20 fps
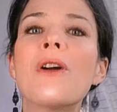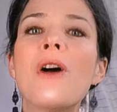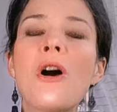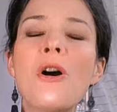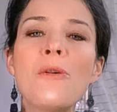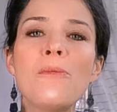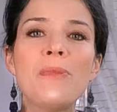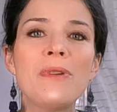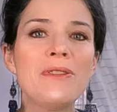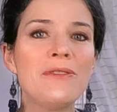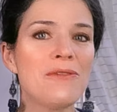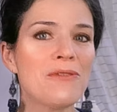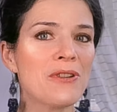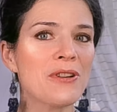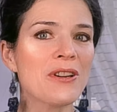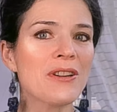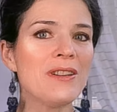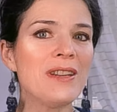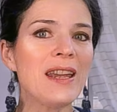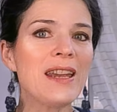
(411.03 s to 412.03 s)
open for
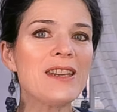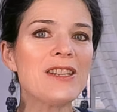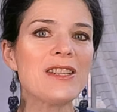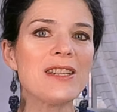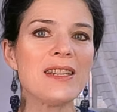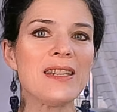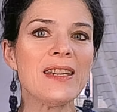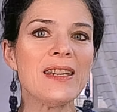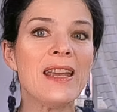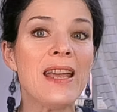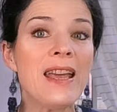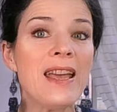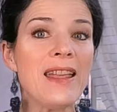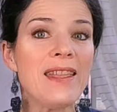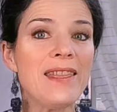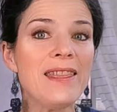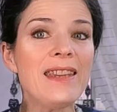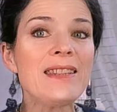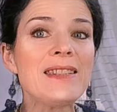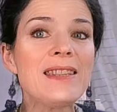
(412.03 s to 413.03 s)
connection?
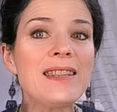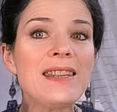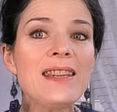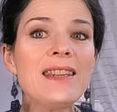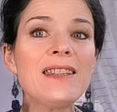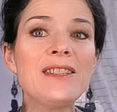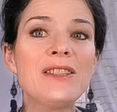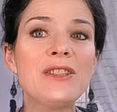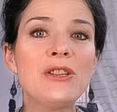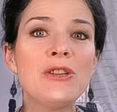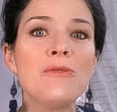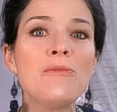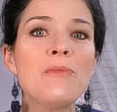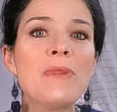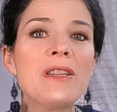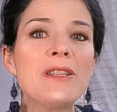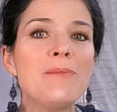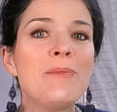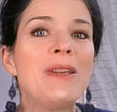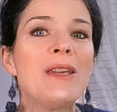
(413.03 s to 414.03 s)
These things you
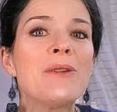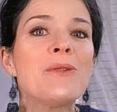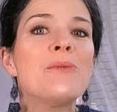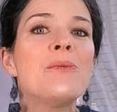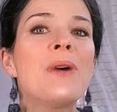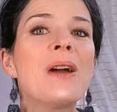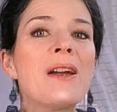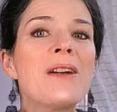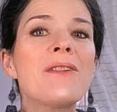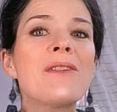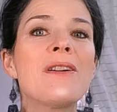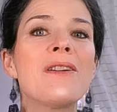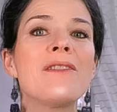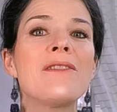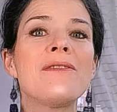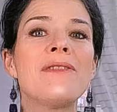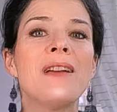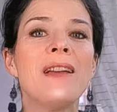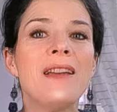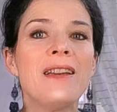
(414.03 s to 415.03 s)
must be aware of
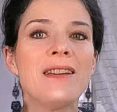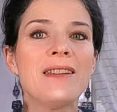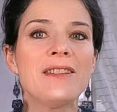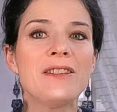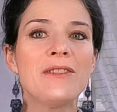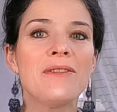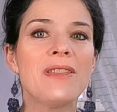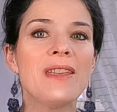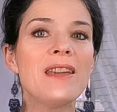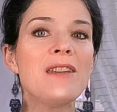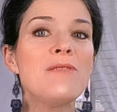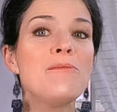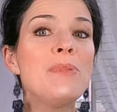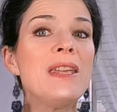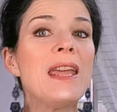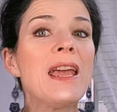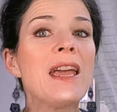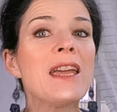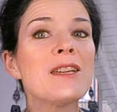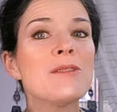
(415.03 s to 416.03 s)
to then
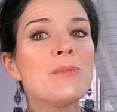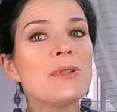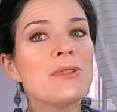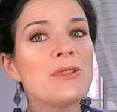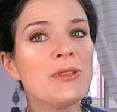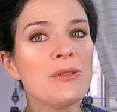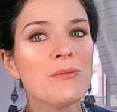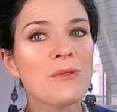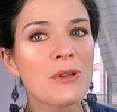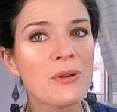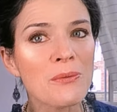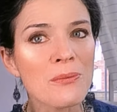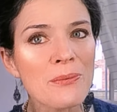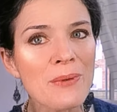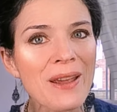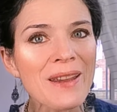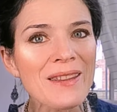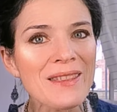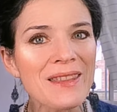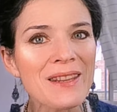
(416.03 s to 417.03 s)
be able to
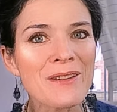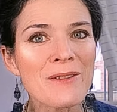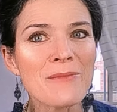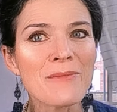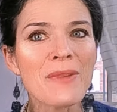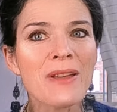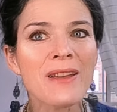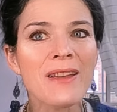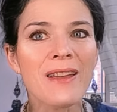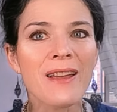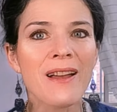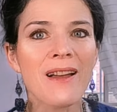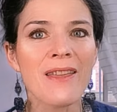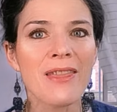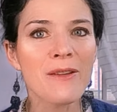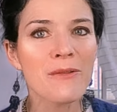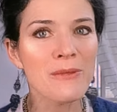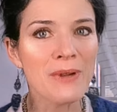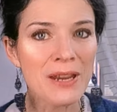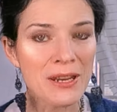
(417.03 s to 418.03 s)
correct them
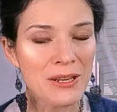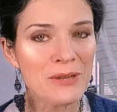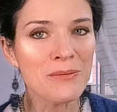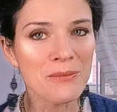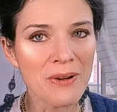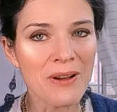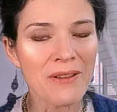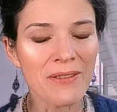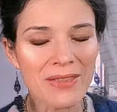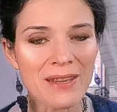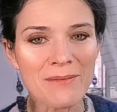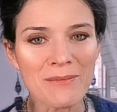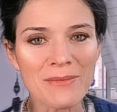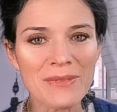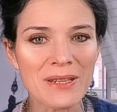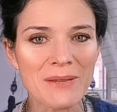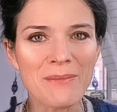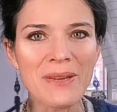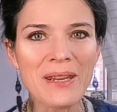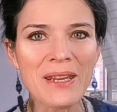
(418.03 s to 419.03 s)
the way you want them
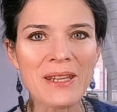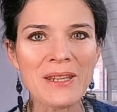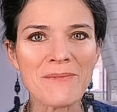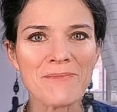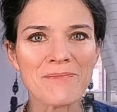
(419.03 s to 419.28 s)
to be.